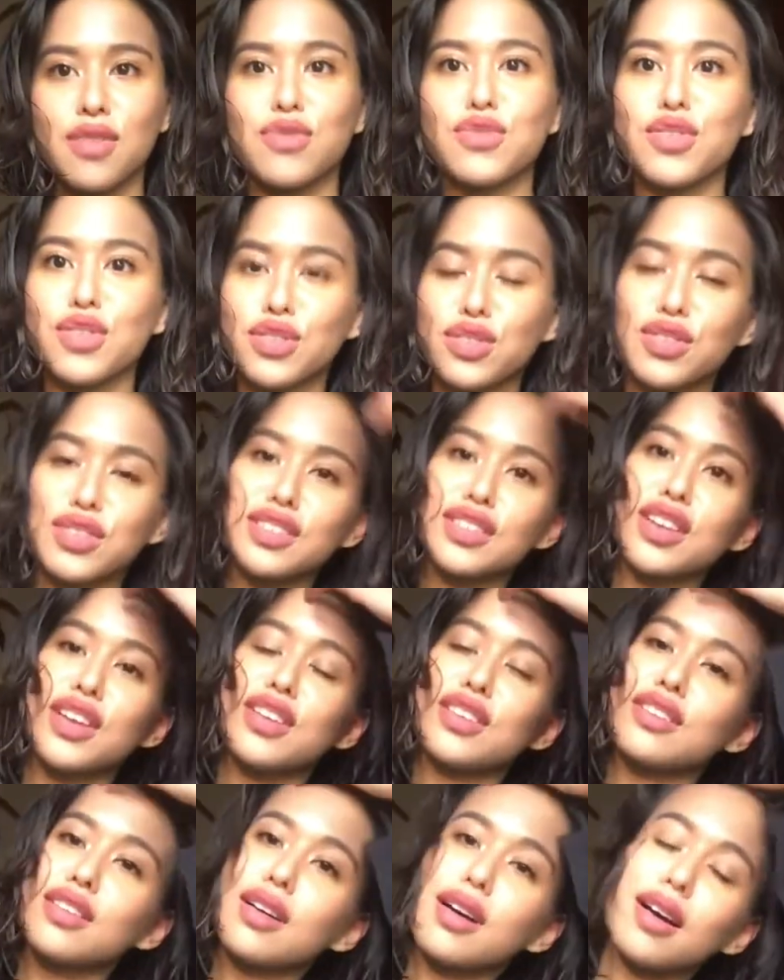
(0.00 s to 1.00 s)
for those
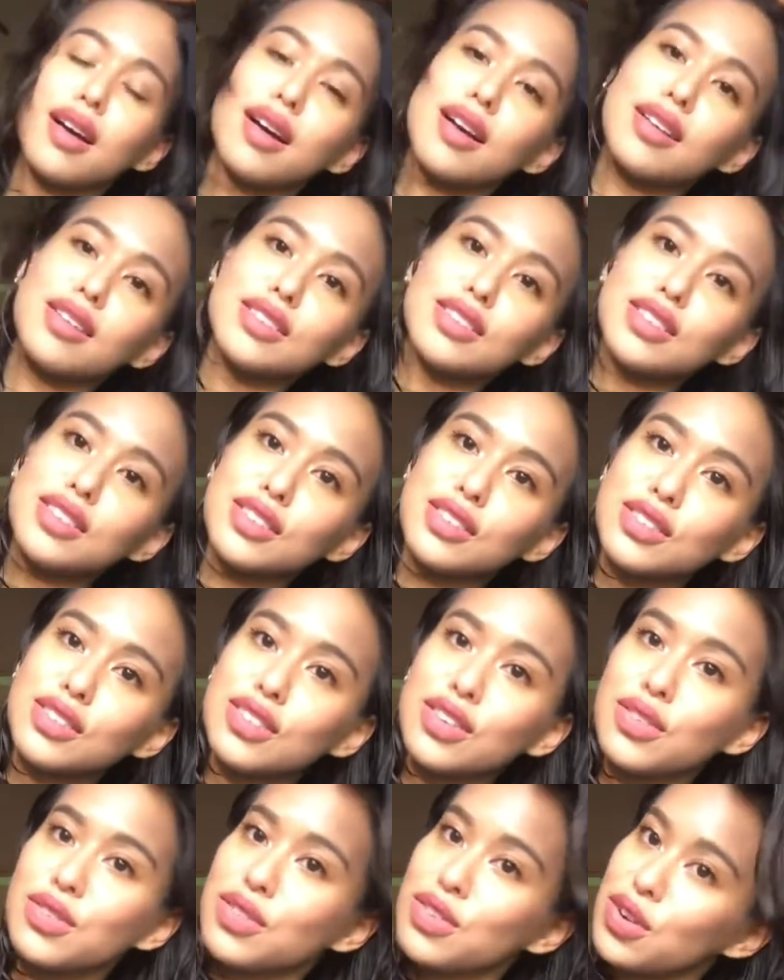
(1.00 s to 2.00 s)
that
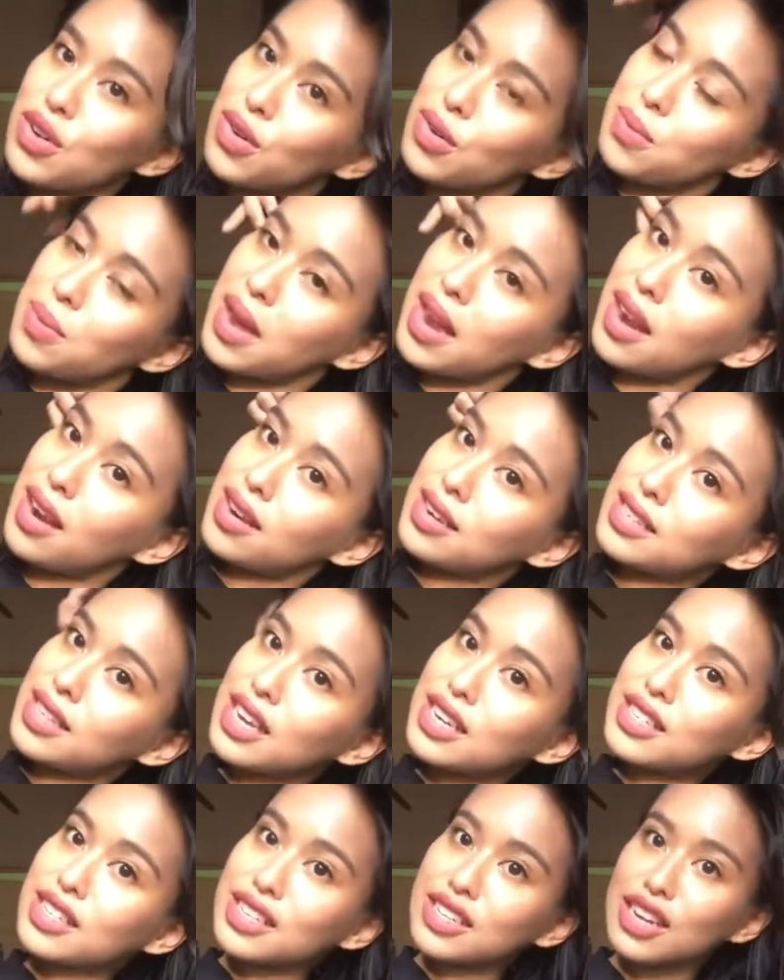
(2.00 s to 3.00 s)
don't know, my hair is
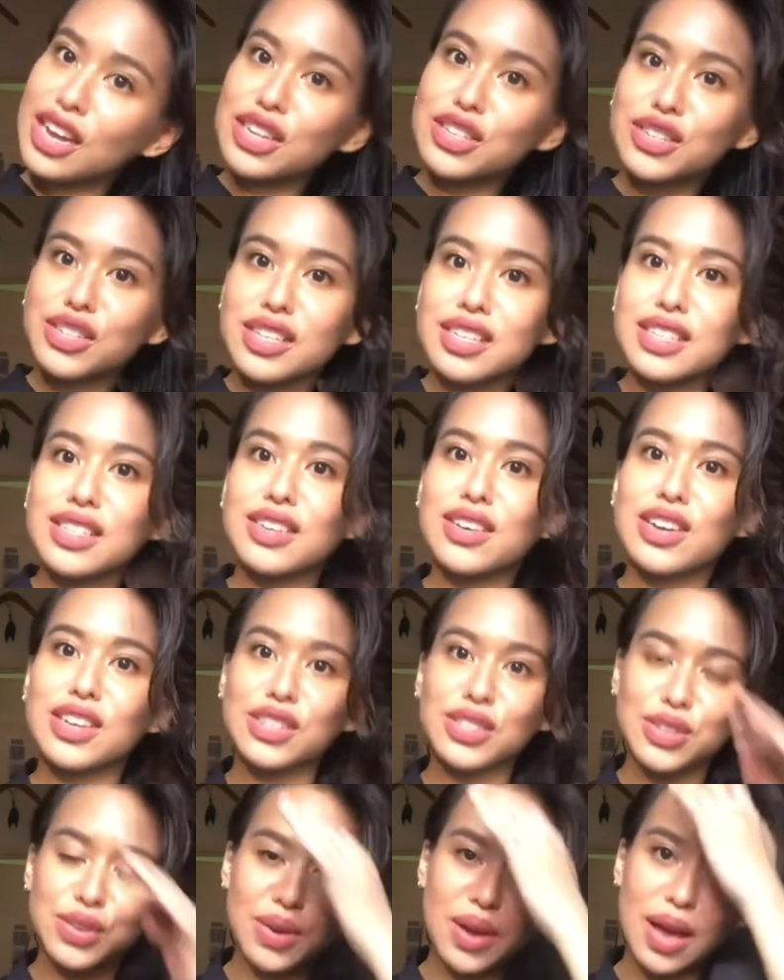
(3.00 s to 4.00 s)
actually naturally straight.
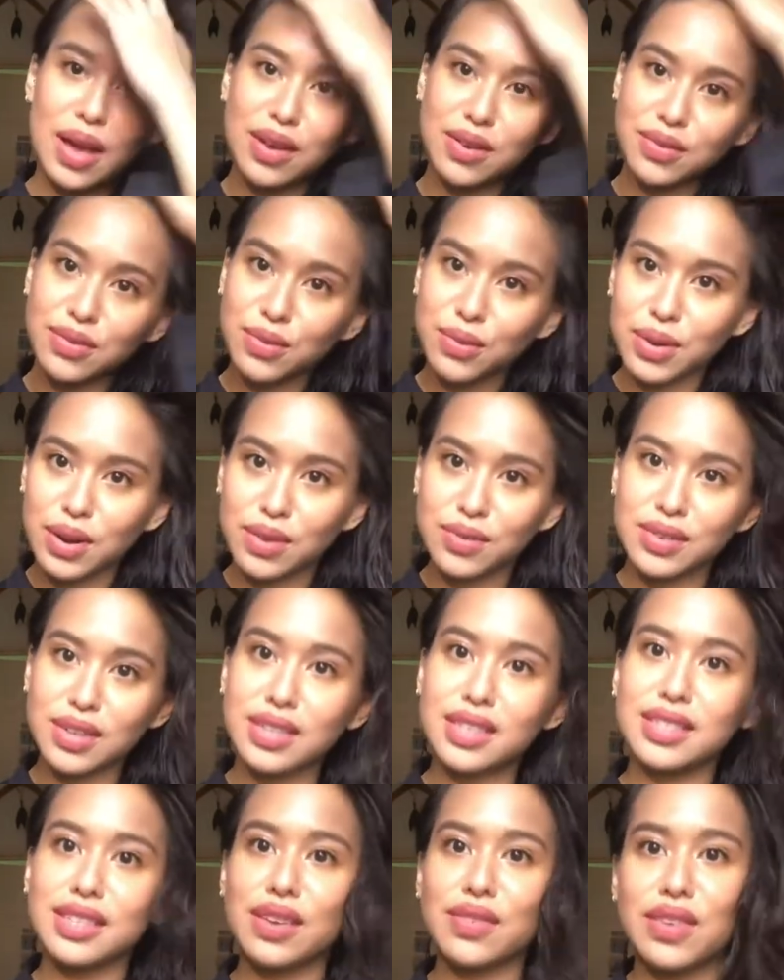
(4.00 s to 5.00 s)
So what I've
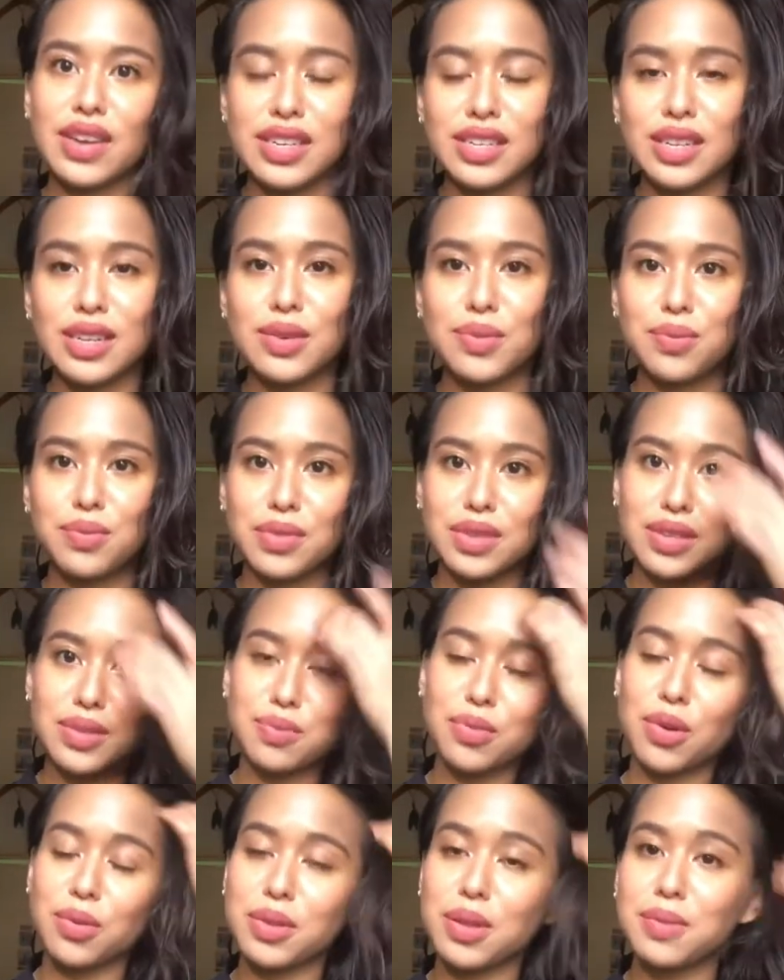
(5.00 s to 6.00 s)
done is this is
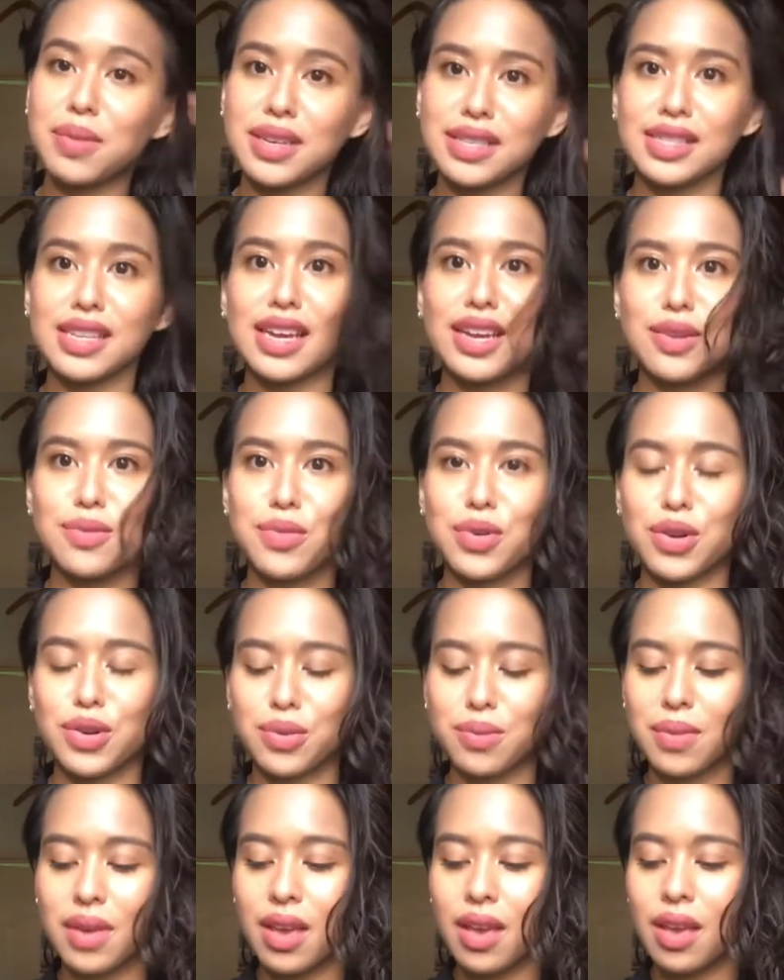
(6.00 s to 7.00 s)
probably my second
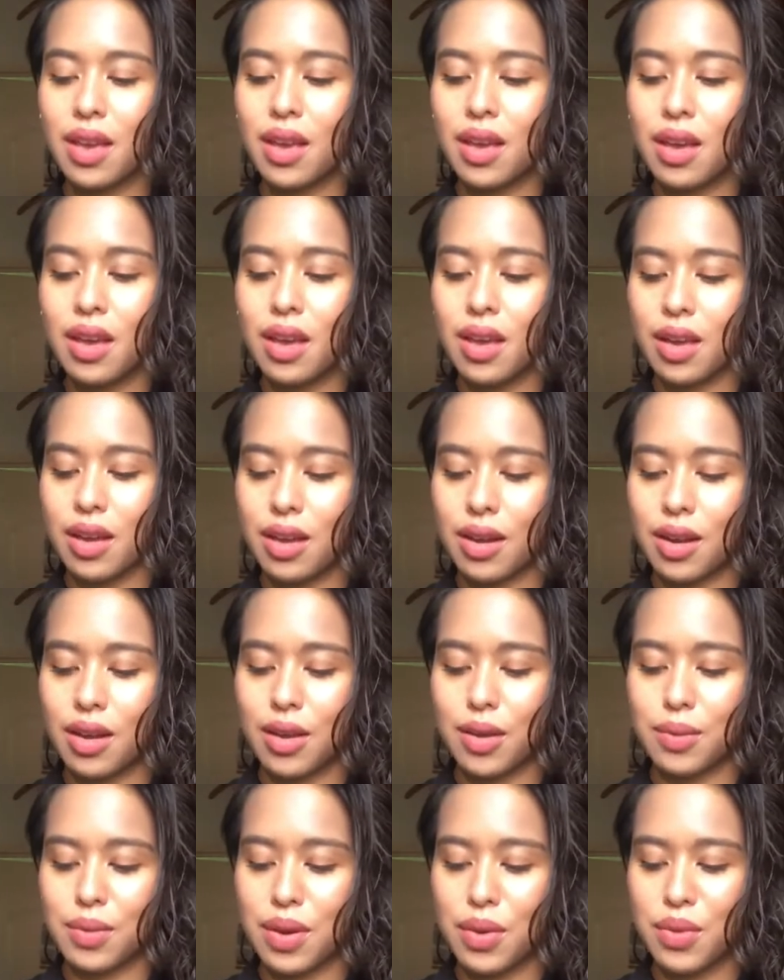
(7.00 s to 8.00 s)
perm, and
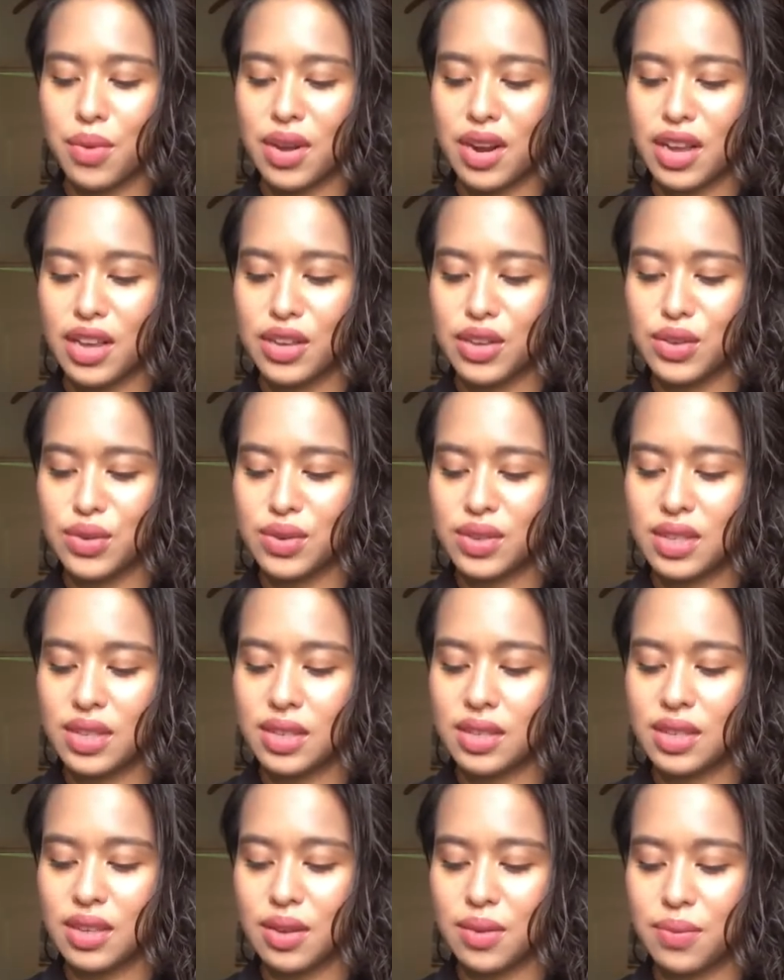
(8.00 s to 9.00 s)
what I use
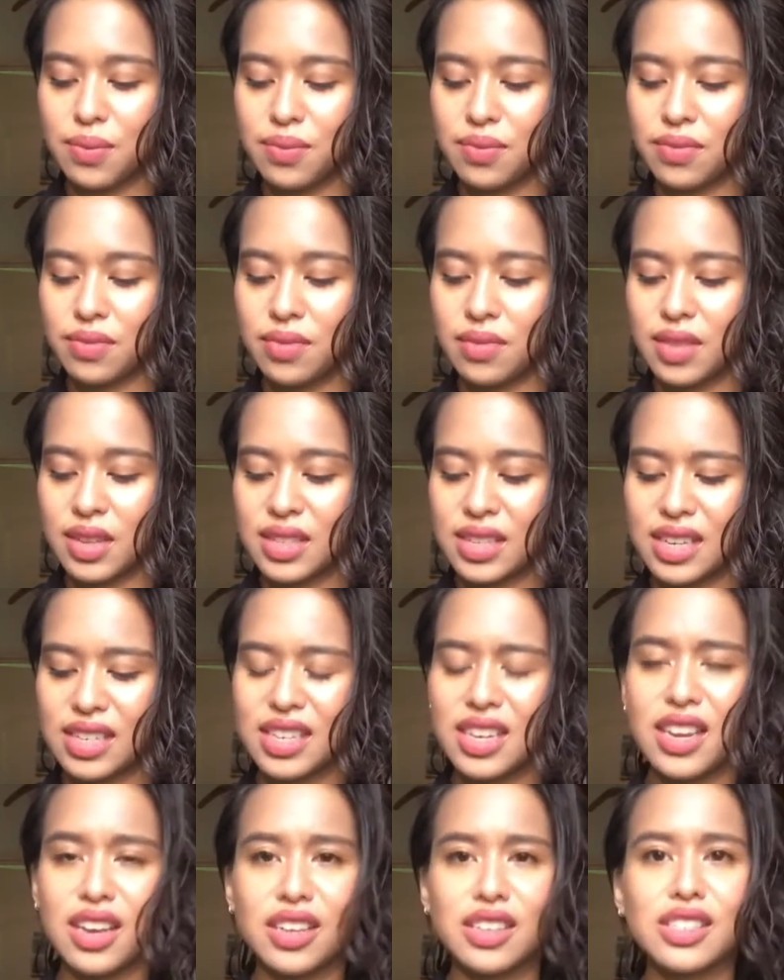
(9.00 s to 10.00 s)
is it's
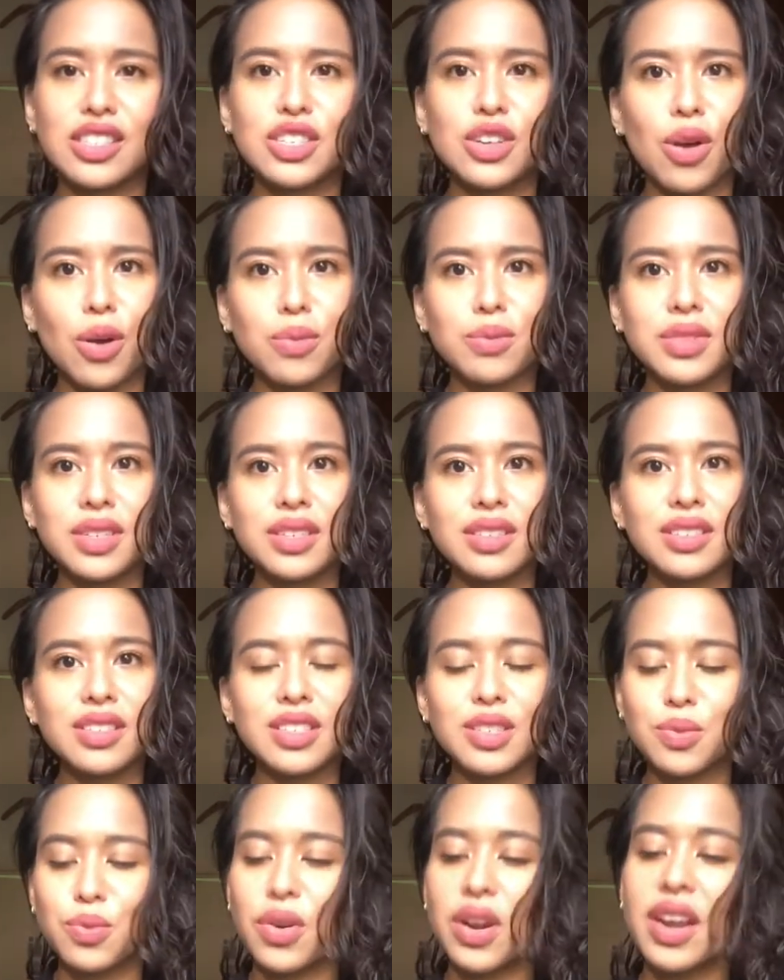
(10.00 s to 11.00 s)
actually a sculptant
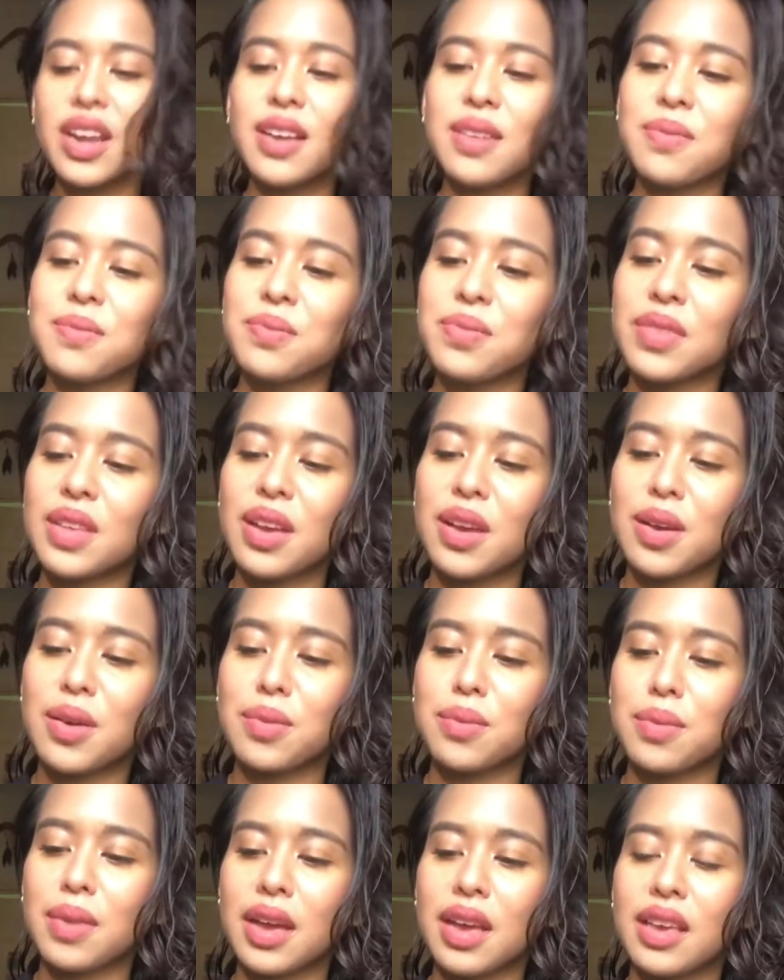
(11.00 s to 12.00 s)
spray
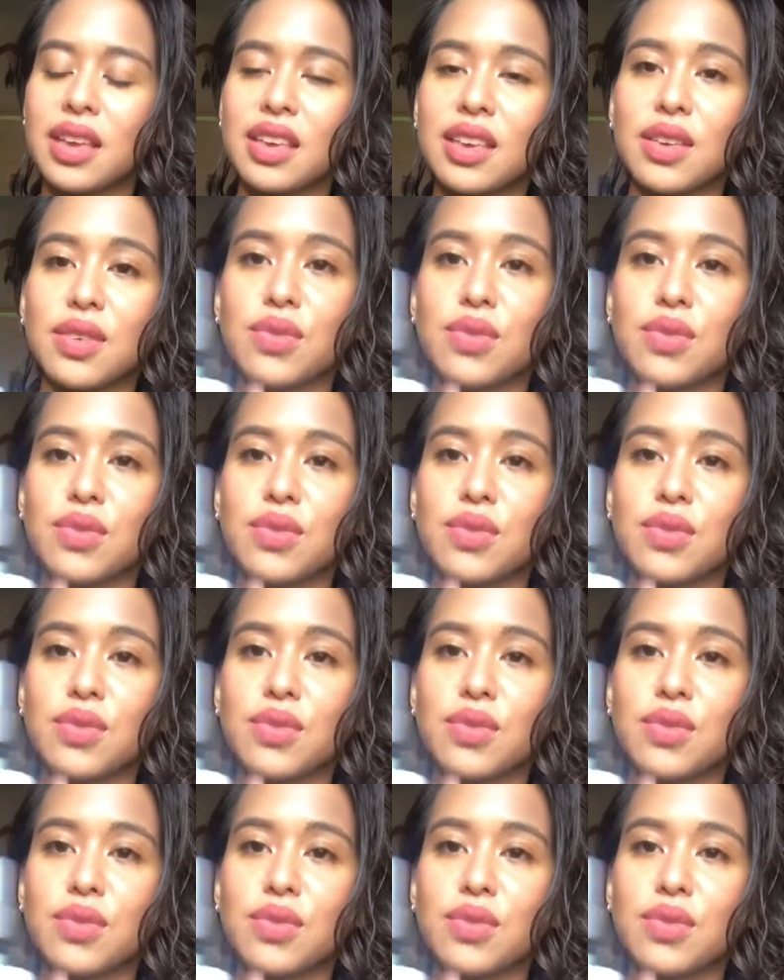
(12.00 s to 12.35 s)
by